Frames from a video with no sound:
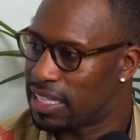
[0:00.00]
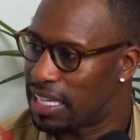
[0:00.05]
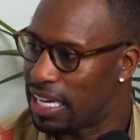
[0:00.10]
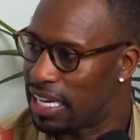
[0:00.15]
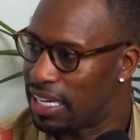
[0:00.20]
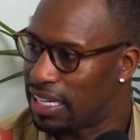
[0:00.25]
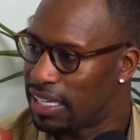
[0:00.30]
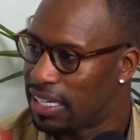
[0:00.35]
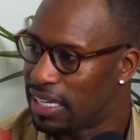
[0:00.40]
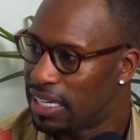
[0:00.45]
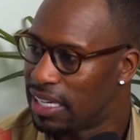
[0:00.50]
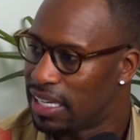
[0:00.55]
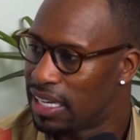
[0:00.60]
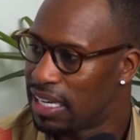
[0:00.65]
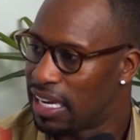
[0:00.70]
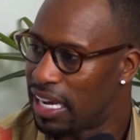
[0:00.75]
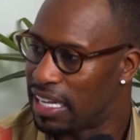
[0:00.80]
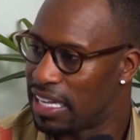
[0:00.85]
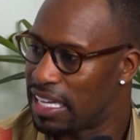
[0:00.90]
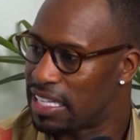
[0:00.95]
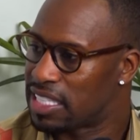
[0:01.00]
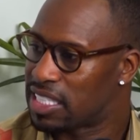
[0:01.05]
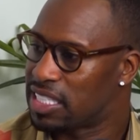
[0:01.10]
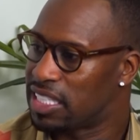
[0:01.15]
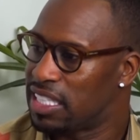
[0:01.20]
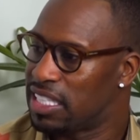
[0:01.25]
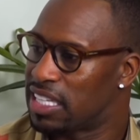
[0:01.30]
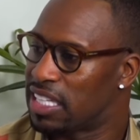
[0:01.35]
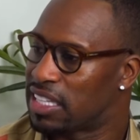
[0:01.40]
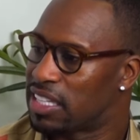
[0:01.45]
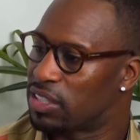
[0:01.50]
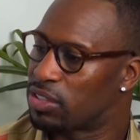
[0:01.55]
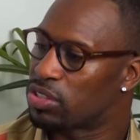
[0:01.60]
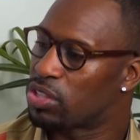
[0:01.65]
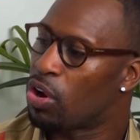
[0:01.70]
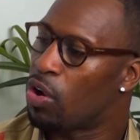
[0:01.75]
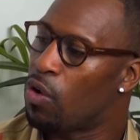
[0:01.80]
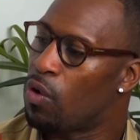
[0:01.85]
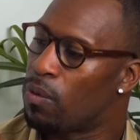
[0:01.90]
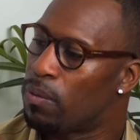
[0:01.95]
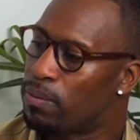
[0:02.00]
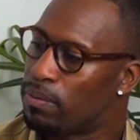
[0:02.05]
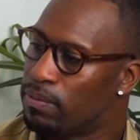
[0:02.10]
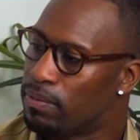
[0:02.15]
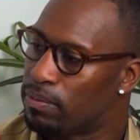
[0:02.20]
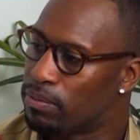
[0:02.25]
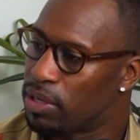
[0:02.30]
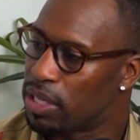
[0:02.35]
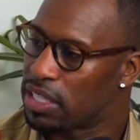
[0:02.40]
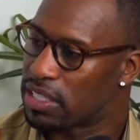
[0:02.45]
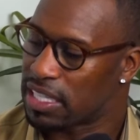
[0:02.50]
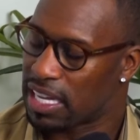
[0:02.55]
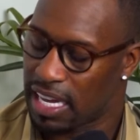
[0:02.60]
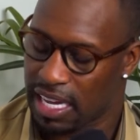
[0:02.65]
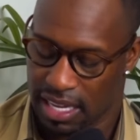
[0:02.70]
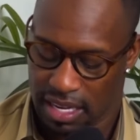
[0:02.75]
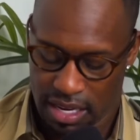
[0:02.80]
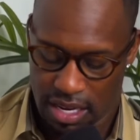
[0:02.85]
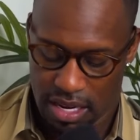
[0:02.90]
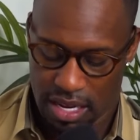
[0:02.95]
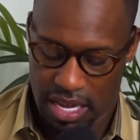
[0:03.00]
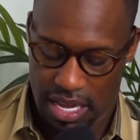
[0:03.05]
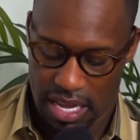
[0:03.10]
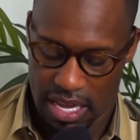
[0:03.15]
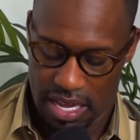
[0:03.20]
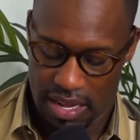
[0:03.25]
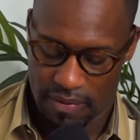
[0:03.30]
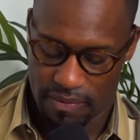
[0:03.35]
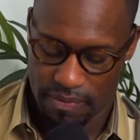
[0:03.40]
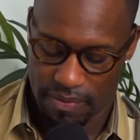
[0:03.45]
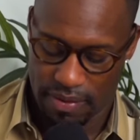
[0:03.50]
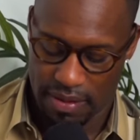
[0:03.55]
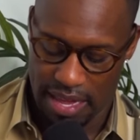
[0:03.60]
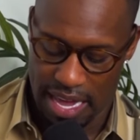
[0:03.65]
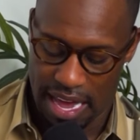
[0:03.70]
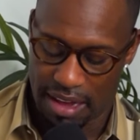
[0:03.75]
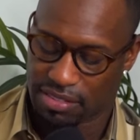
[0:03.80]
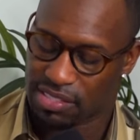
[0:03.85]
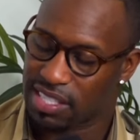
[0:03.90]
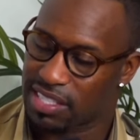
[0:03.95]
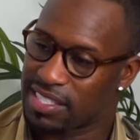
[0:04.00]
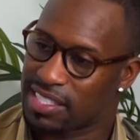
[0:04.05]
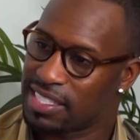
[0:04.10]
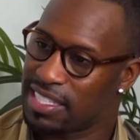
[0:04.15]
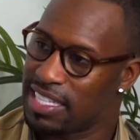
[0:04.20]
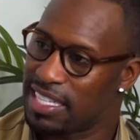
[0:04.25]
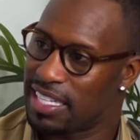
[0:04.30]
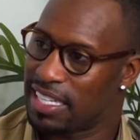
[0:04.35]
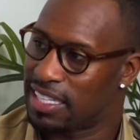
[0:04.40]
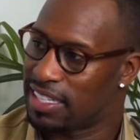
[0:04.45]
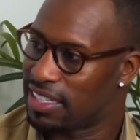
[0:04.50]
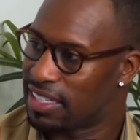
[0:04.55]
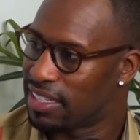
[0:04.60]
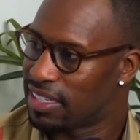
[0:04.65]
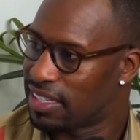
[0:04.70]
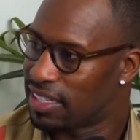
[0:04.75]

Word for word: that. Yep. And they see that there's hope because I've succeeded.